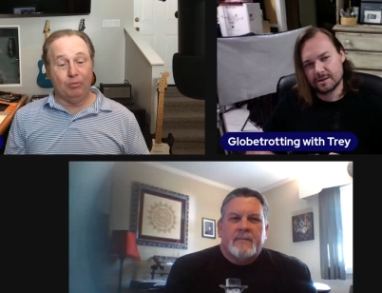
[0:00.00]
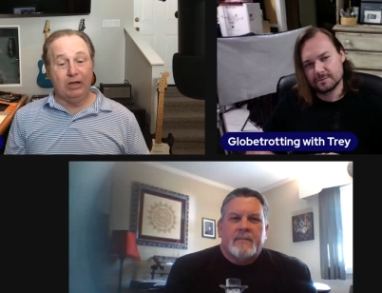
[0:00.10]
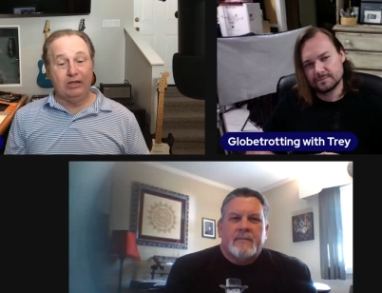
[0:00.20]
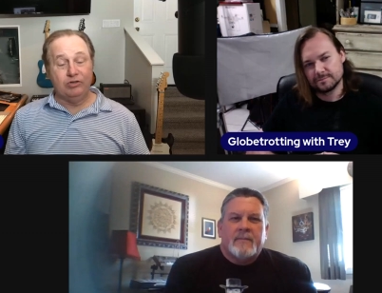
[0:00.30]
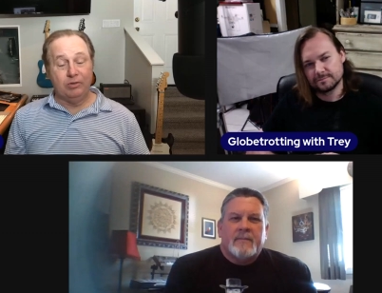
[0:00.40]

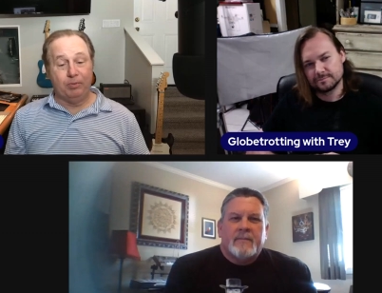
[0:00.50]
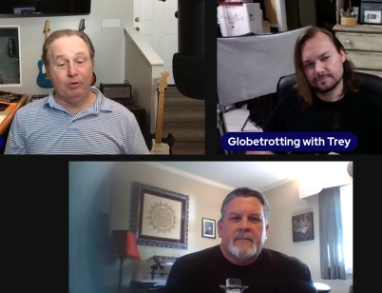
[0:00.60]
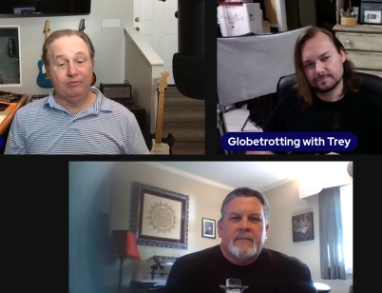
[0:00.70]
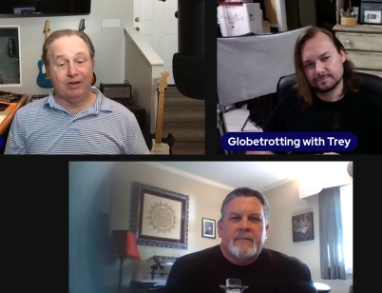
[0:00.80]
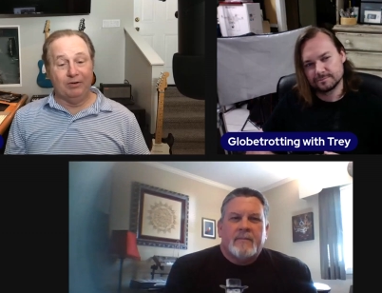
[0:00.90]
Speaker 1: rings to
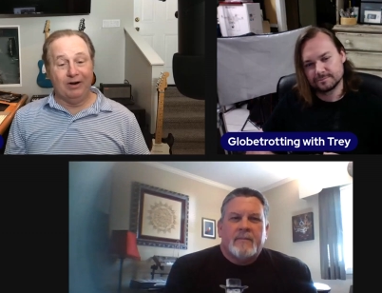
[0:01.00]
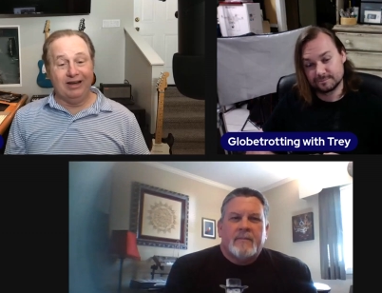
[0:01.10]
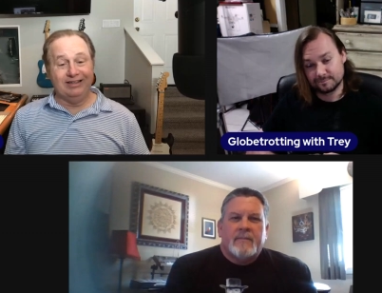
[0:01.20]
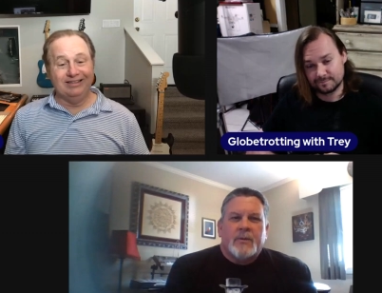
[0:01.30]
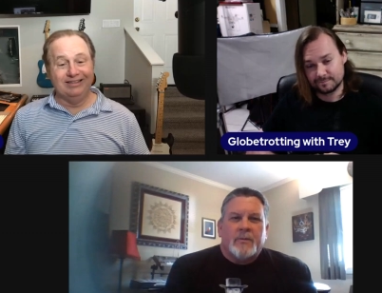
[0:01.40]
prove it,
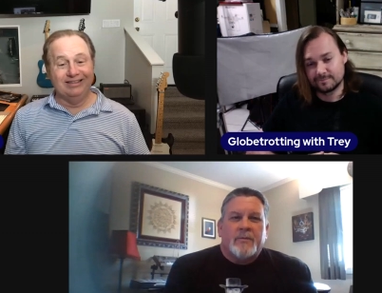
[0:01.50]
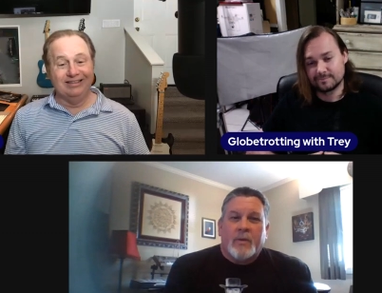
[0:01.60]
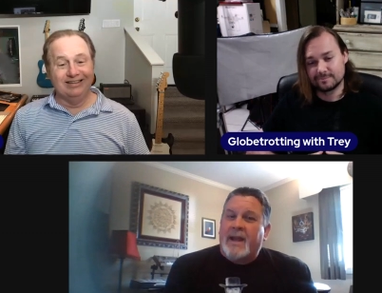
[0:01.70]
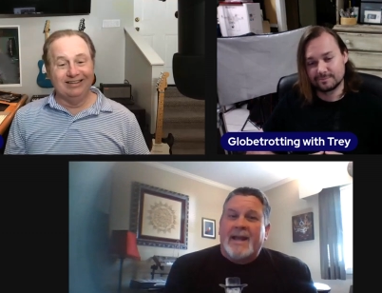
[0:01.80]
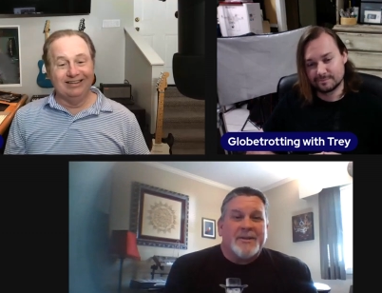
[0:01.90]
right?
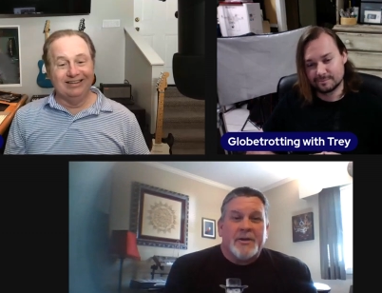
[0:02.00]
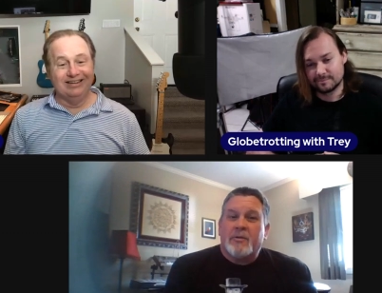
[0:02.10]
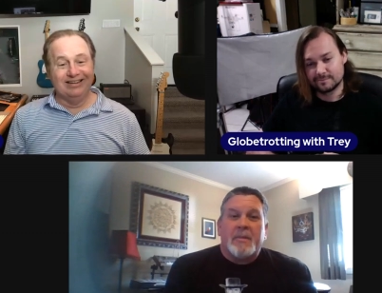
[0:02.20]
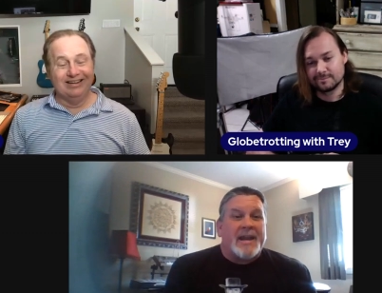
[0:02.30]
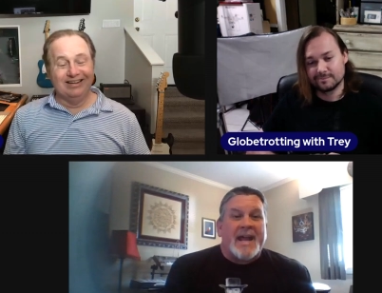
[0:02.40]
Speaker 2: Right, I
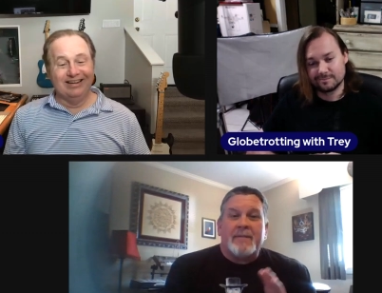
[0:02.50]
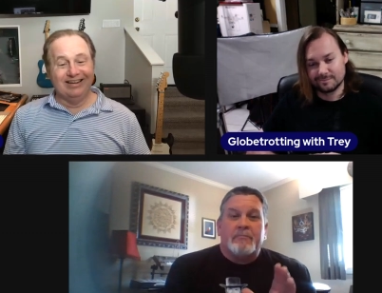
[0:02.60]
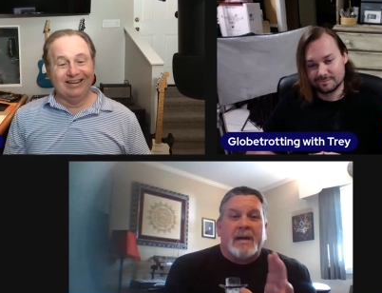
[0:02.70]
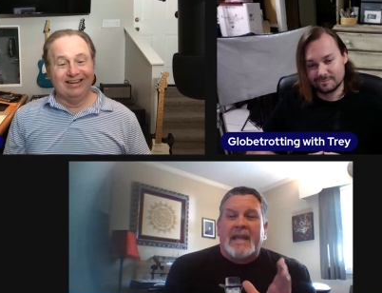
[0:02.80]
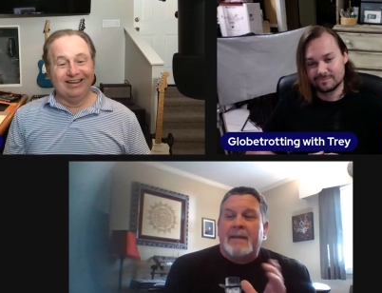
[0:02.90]
do. With my
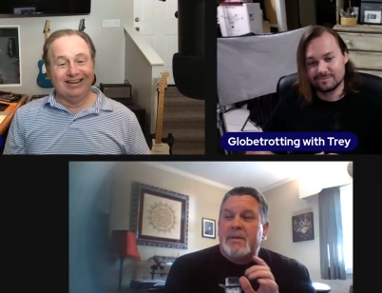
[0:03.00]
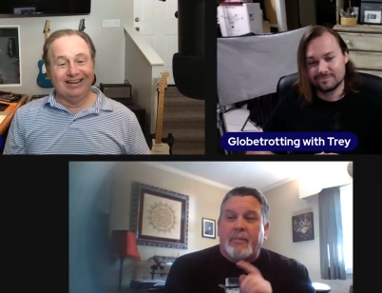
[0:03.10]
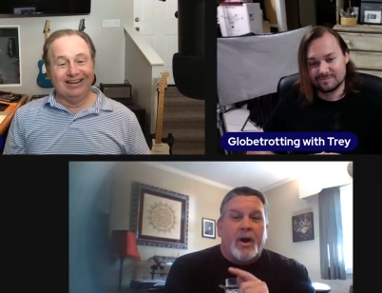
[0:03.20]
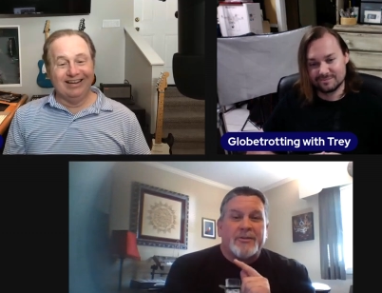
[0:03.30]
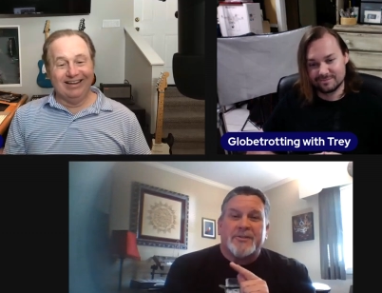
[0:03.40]
name, my name
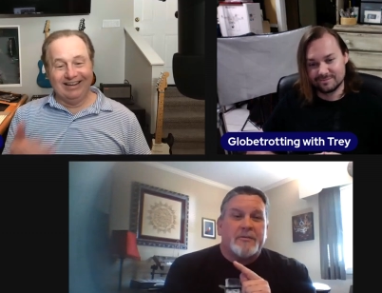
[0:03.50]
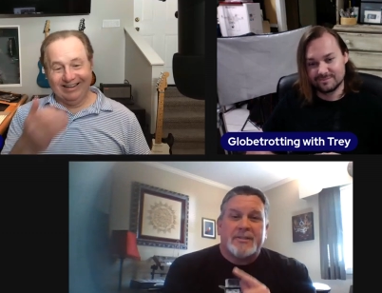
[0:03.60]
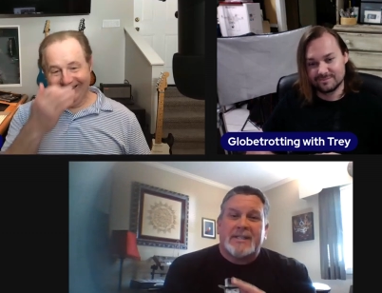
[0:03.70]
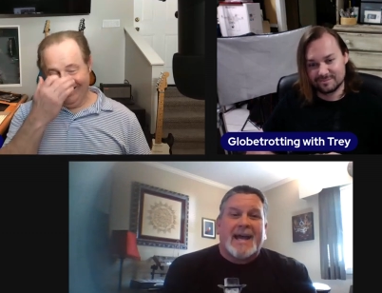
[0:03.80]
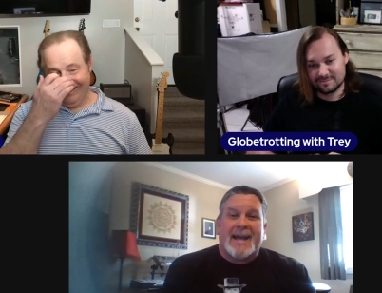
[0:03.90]
embossed on
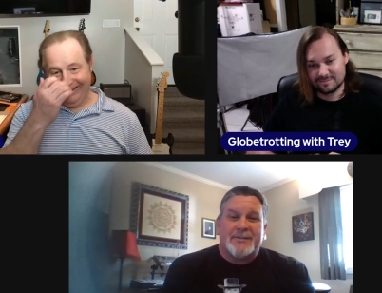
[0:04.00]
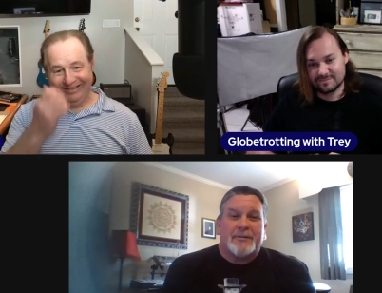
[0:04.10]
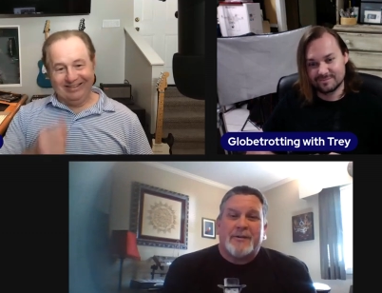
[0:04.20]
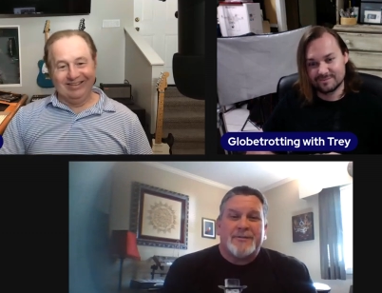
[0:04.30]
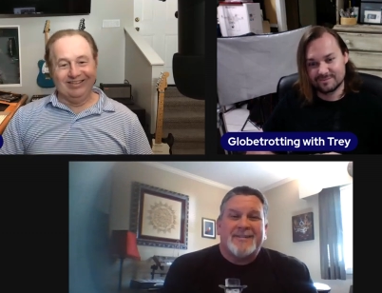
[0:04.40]
the side,
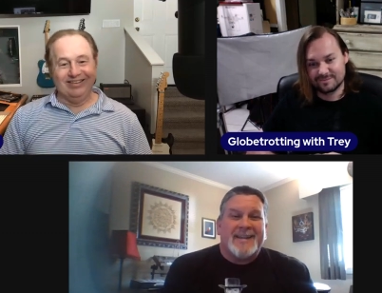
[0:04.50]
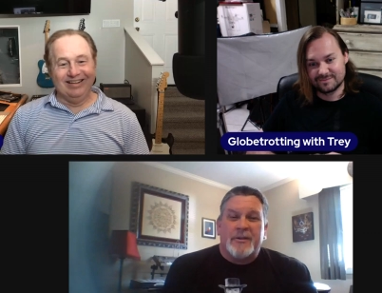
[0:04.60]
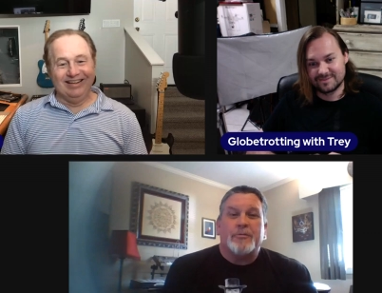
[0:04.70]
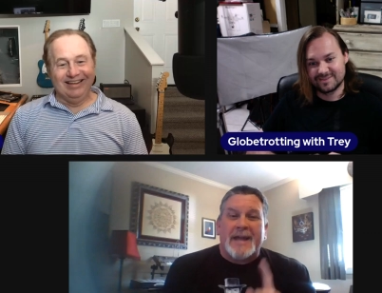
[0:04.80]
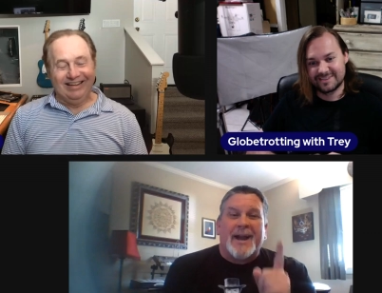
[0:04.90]
so there's
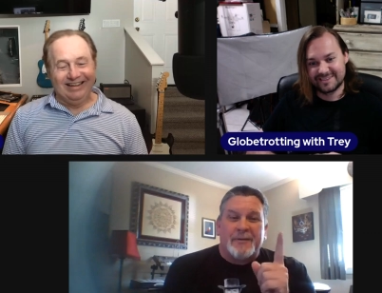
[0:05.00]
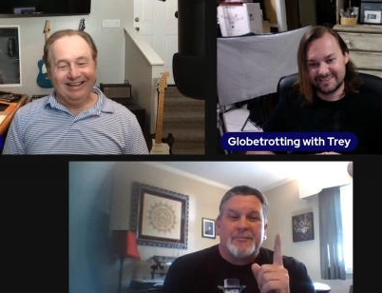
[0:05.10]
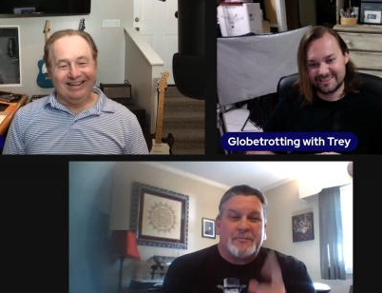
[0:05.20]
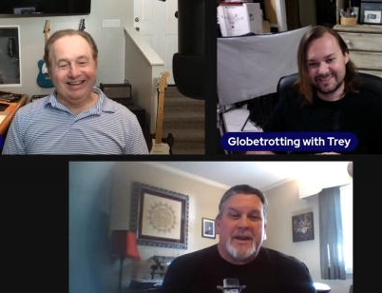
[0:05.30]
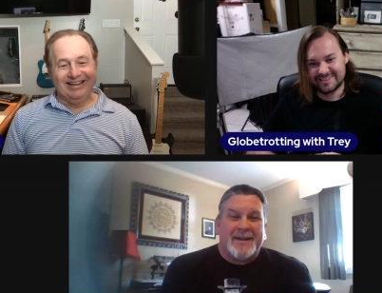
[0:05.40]
no
Speaker 1: doubt
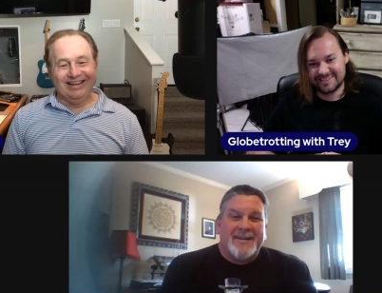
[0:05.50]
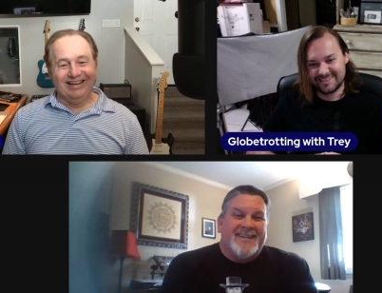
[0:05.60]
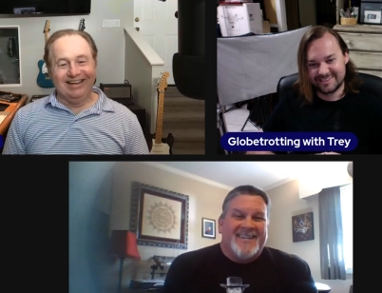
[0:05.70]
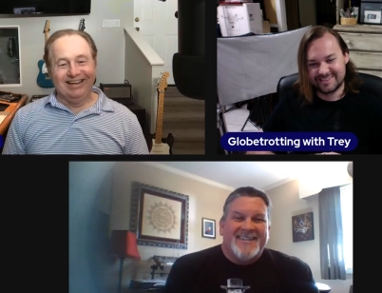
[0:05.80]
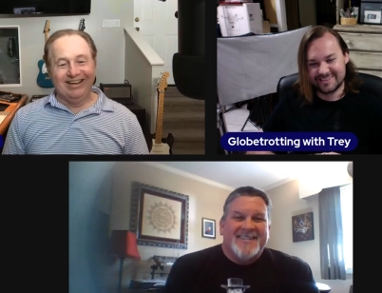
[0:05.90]
it was me.
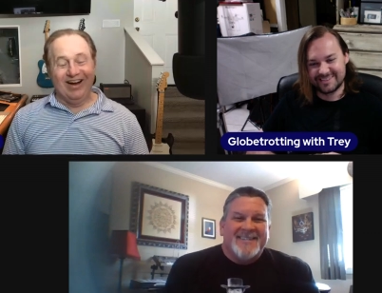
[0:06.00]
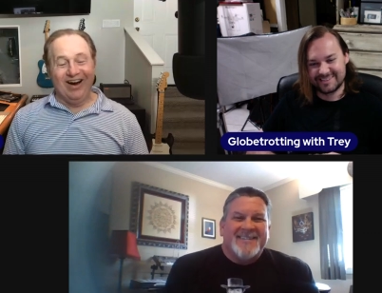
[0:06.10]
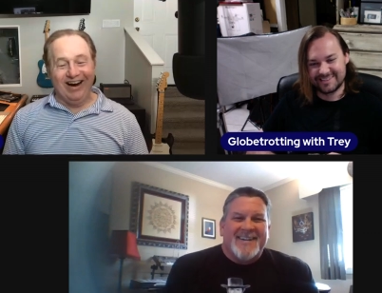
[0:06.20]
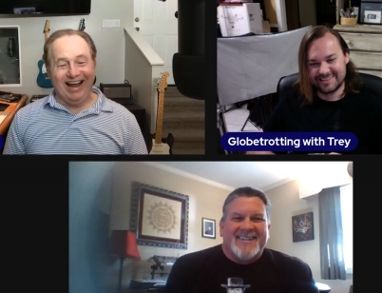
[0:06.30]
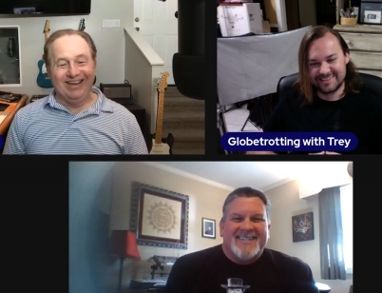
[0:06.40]

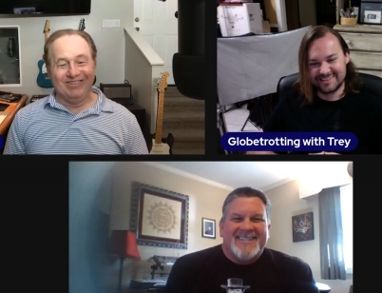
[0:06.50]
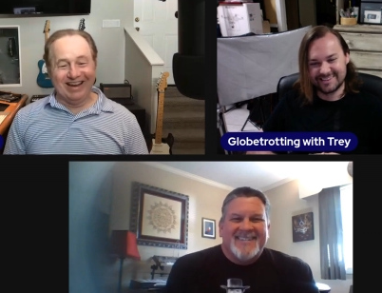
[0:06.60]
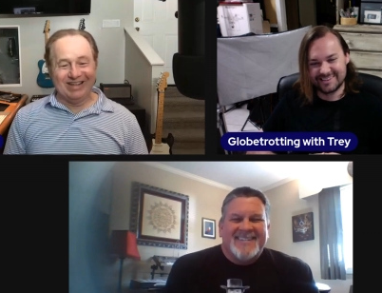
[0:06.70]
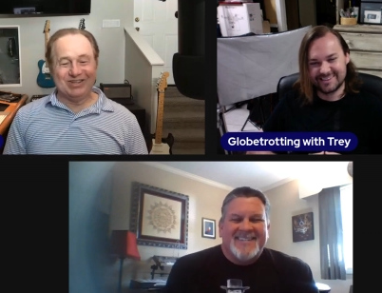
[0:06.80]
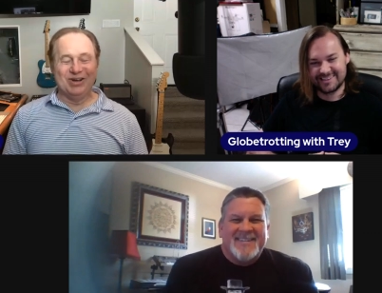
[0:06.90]
All right, well,
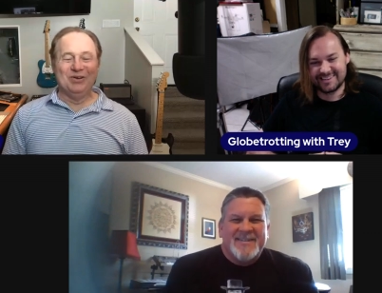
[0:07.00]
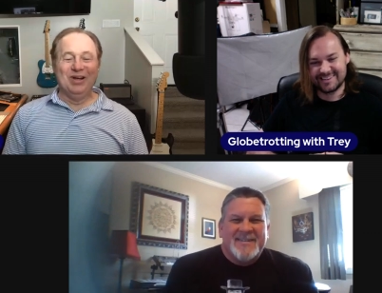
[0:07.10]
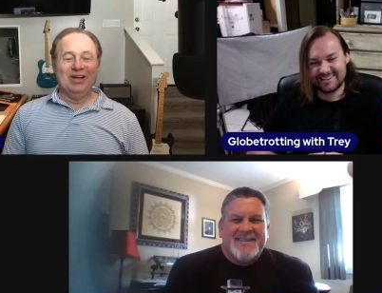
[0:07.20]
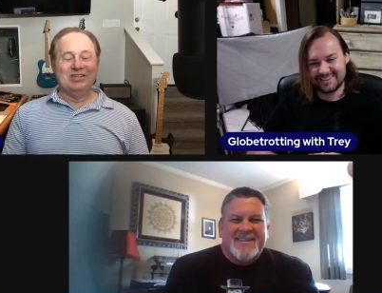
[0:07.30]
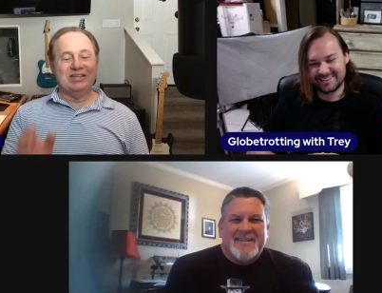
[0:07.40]
that's cool. So